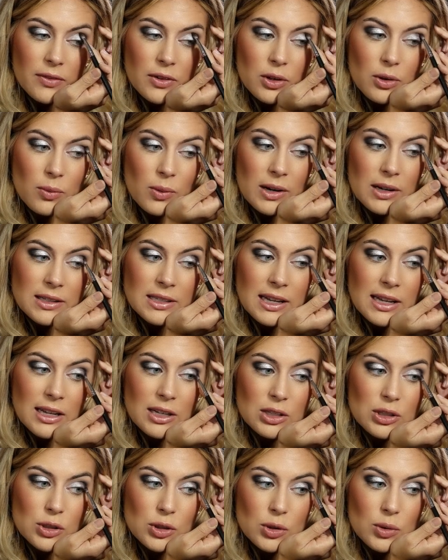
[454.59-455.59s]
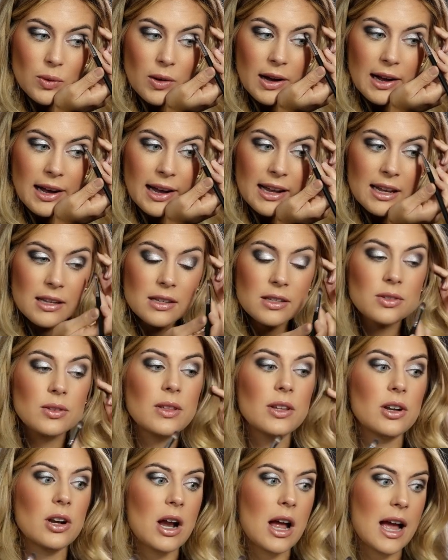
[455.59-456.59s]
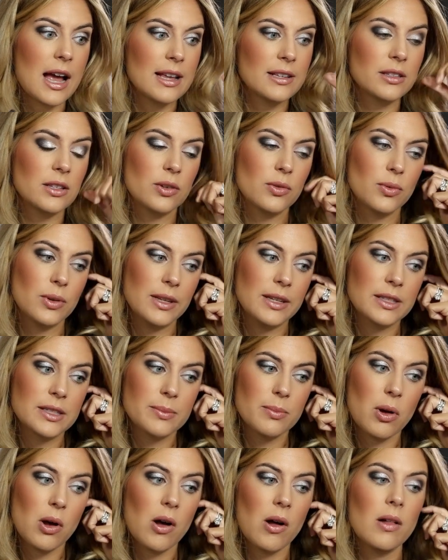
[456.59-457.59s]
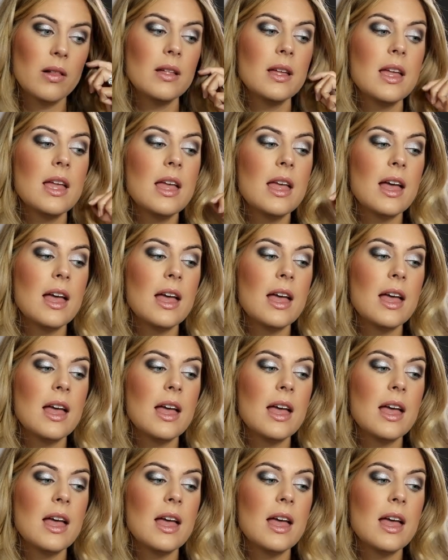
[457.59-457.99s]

you don't want to take it too high so that your eyes look really small,